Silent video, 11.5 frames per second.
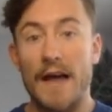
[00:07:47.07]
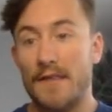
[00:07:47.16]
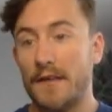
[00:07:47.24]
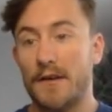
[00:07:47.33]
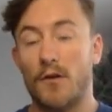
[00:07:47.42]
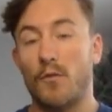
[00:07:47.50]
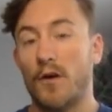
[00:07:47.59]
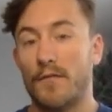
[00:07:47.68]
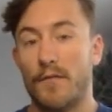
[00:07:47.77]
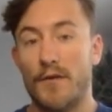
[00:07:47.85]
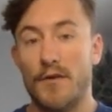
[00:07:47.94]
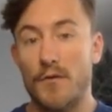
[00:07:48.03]
I think it'll work
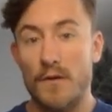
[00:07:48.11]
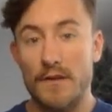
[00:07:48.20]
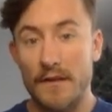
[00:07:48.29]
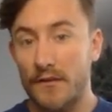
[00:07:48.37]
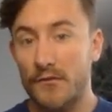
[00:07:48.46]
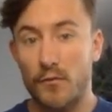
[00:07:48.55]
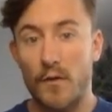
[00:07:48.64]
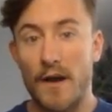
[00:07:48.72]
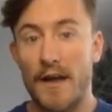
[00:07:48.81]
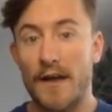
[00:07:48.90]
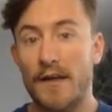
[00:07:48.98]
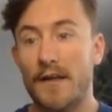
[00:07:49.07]
for you in this
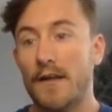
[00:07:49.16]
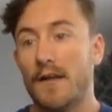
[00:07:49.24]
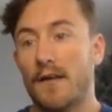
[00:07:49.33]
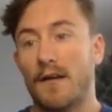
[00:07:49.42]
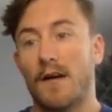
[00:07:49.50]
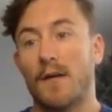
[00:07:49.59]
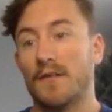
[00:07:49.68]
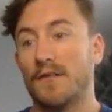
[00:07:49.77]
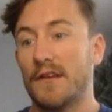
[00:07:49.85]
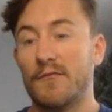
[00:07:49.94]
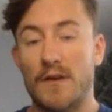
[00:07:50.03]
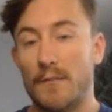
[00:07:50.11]
way. It's
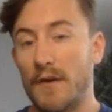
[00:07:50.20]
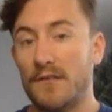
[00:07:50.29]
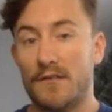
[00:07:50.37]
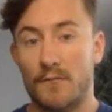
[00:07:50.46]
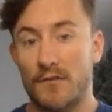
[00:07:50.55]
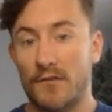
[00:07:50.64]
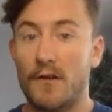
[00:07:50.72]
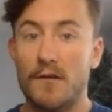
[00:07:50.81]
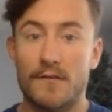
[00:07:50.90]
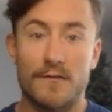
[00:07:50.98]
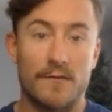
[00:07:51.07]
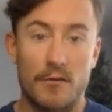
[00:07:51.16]
given me amazing
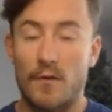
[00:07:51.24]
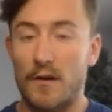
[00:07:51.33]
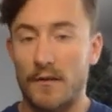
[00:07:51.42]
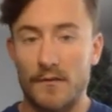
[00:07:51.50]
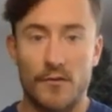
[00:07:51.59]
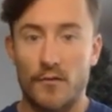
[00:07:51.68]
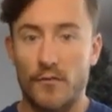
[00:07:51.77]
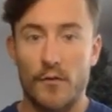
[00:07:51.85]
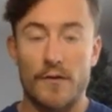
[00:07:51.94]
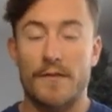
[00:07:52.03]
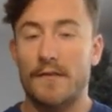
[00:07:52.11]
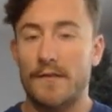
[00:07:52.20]
results, so on and so
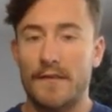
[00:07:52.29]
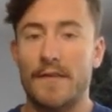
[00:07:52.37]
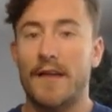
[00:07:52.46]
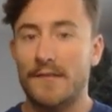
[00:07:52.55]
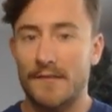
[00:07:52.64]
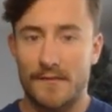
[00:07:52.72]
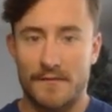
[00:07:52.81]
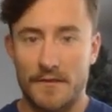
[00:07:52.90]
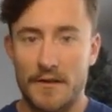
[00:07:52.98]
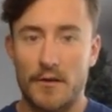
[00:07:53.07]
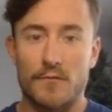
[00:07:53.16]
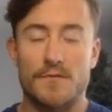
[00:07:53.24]
forth. And that's,
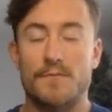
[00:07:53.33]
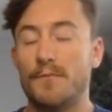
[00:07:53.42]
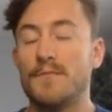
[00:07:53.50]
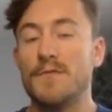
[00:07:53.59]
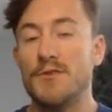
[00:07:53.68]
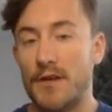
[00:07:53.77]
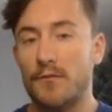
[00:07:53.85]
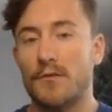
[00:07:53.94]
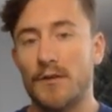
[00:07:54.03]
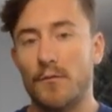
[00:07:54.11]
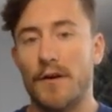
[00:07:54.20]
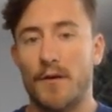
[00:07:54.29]

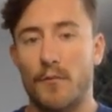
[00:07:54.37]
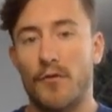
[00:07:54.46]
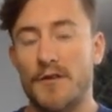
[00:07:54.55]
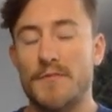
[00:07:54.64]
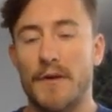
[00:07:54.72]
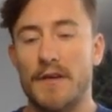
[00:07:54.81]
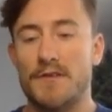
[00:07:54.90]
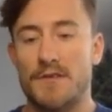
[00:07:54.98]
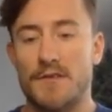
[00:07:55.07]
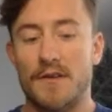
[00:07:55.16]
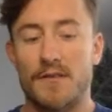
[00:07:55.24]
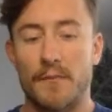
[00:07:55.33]
generally what your bridge page
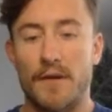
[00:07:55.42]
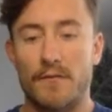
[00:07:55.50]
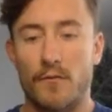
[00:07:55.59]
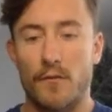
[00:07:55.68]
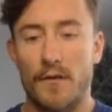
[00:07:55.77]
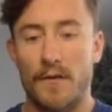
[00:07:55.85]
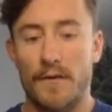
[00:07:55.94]
is meant for.